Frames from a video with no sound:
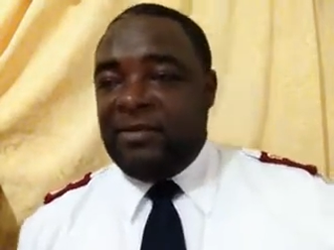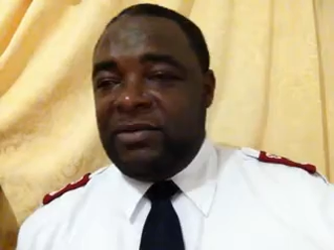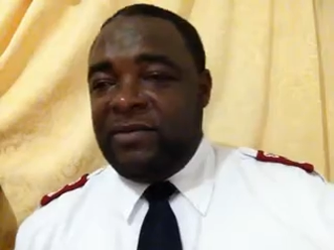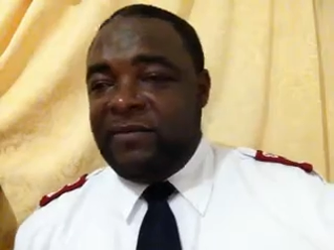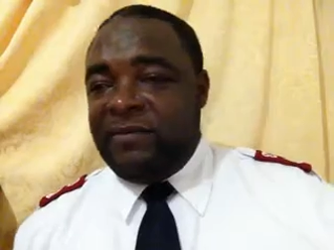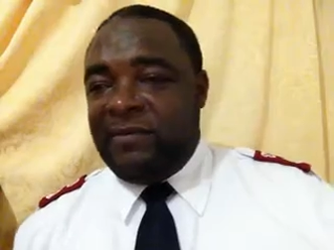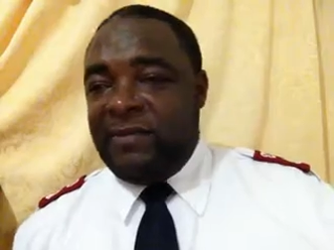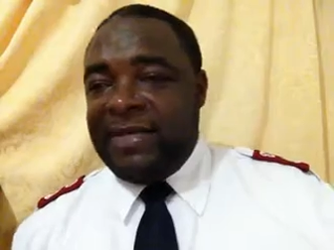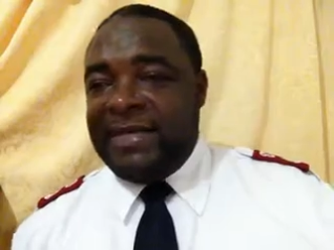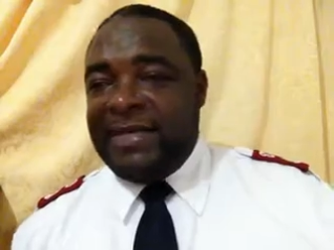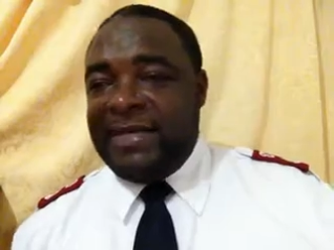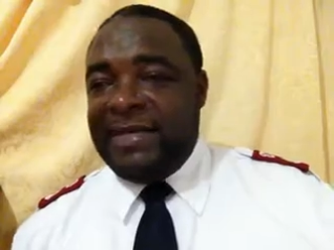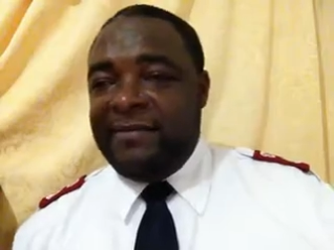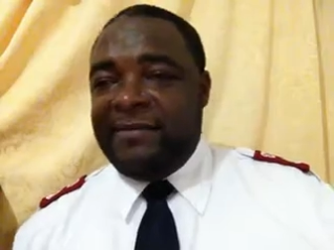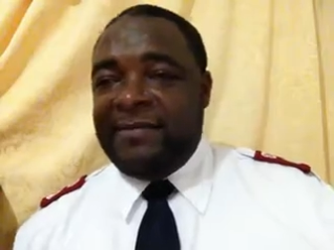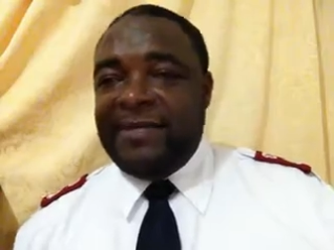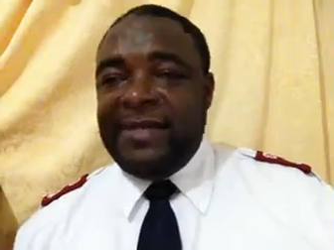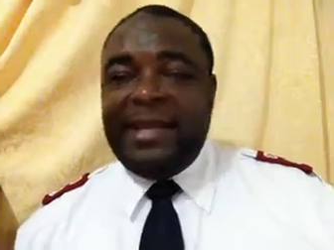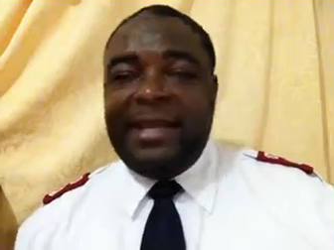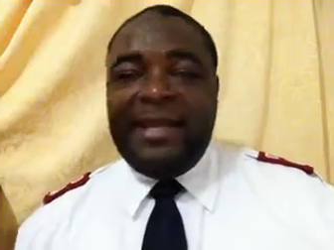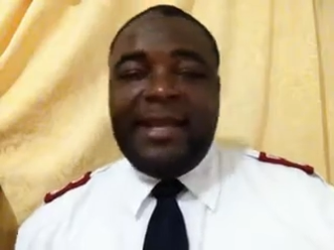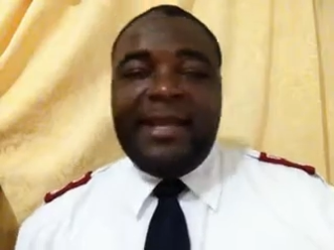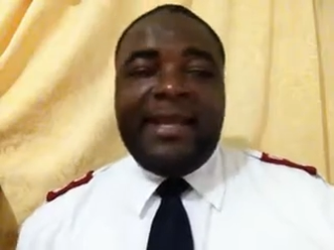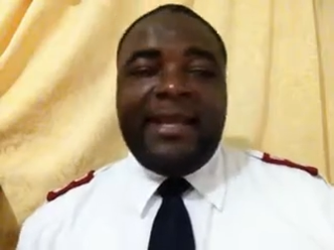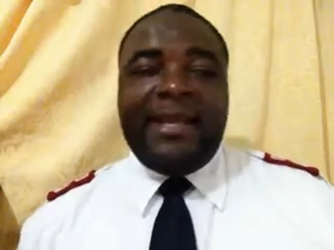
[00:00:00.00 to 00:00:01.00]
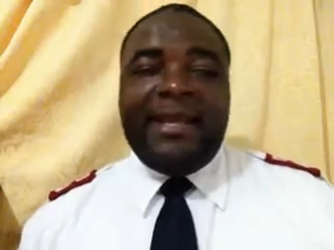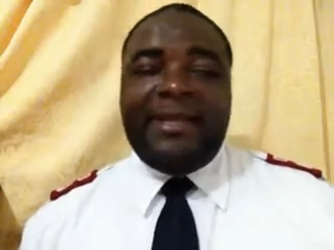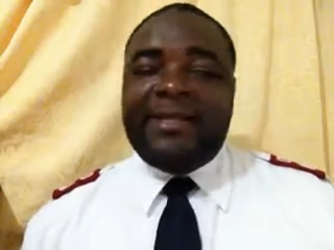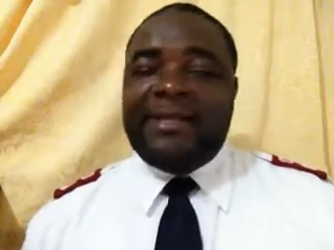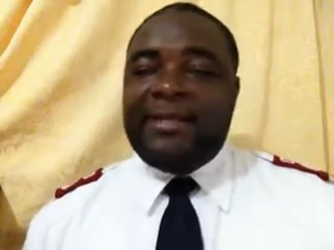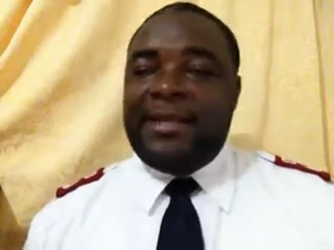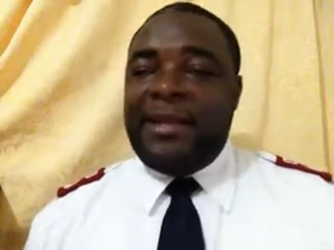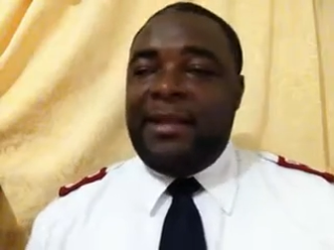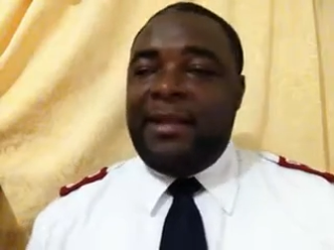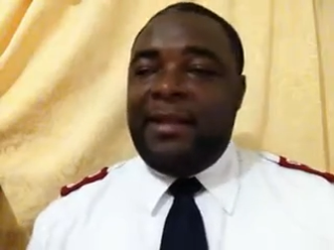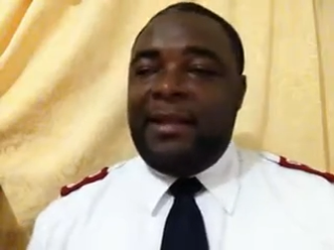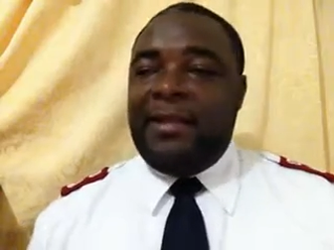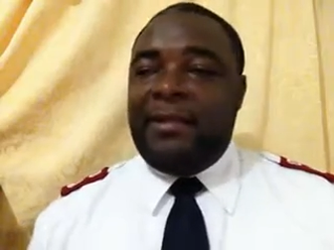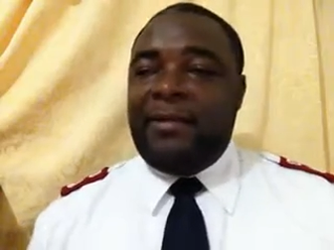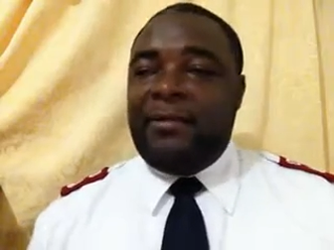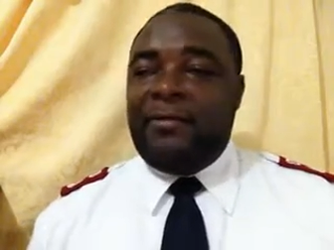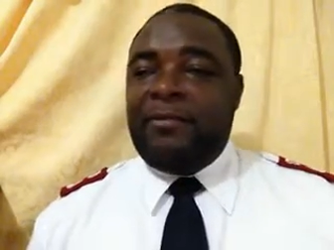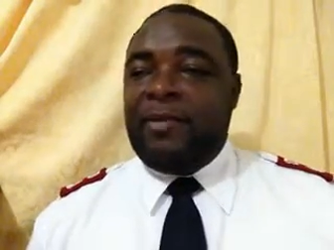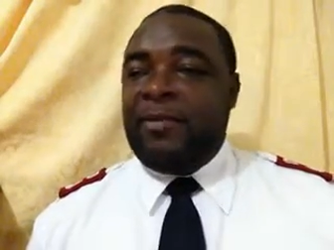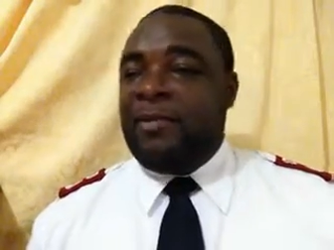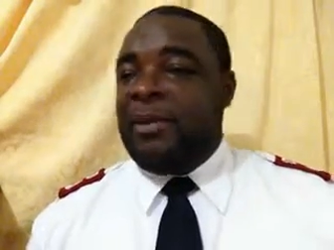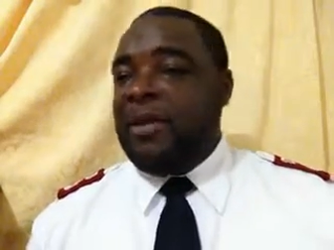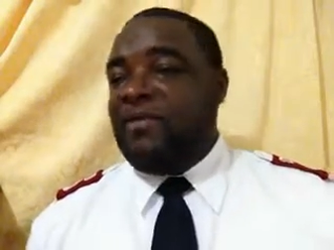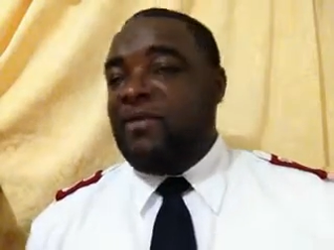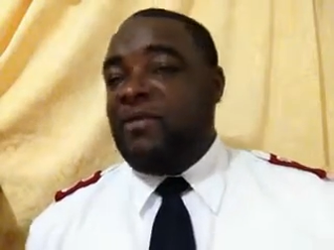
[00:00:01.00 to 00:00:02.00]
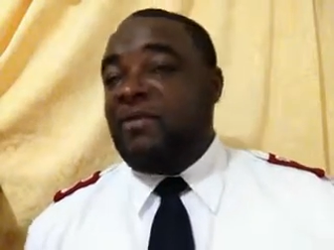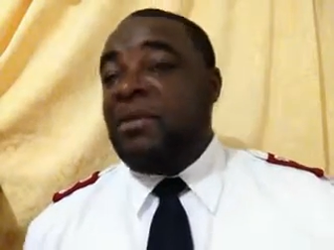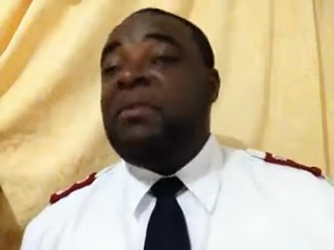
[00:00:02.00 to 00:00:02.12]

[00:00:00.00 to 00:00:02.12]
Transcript: our prayer subject for June the 14th